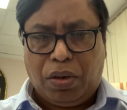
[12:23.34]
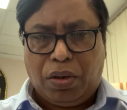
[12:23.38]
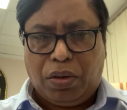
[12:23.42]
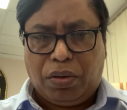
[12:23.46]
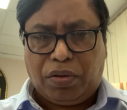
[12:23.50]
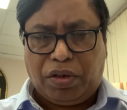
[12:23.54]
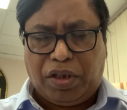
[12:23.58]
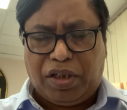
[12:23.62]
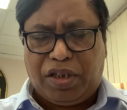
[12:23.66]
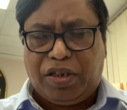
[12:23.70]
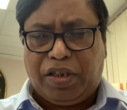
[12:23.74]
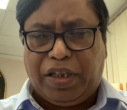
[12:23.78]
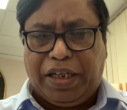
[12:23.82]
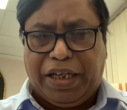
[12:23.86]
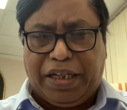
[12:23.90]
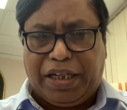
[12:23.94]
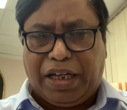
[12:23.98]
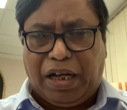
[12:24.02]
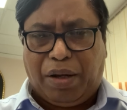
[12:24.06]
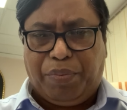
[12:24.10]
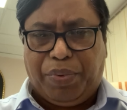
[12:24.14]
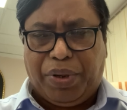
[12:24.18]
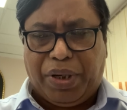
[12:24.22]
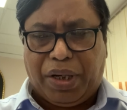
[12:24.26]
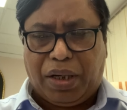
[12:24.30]
This is the
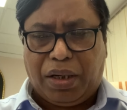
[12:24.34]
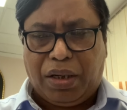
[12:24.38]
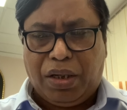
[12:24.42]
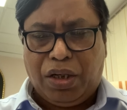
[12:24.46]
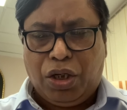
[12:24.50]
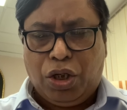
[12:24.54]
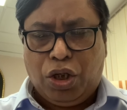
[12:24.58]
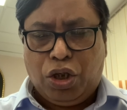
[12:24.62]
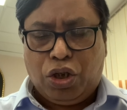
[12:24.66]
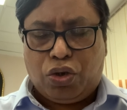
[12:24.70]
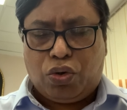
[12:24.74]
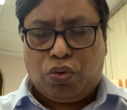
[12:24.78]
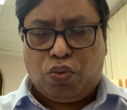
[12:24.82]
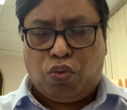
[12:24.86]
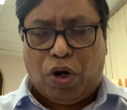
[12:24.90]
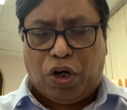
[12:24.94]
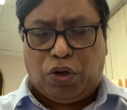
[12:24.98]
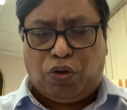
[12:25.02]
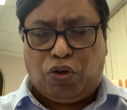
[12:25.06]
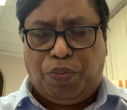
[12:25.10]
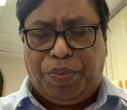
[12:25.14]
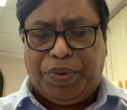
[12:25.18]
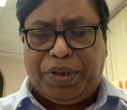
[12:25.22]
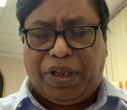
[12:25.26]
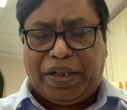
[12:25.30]
income year. So what
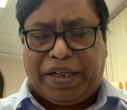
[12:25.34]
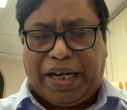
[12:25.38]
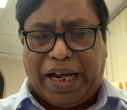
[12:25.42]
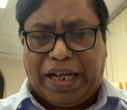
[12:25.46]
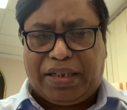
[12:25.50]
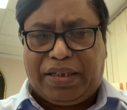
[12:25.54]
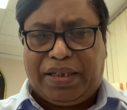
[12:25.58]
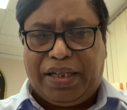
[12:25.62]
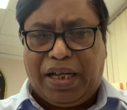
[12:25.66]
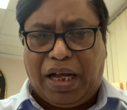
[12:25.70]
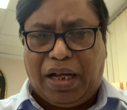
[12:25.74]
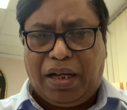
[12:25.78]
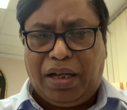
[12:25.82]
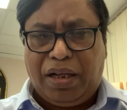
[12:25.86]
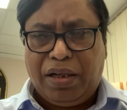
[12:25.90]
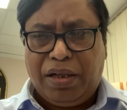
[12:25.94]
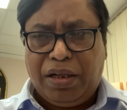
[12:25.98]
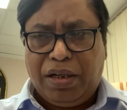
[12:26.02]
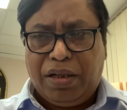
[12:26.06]
will be the tax year?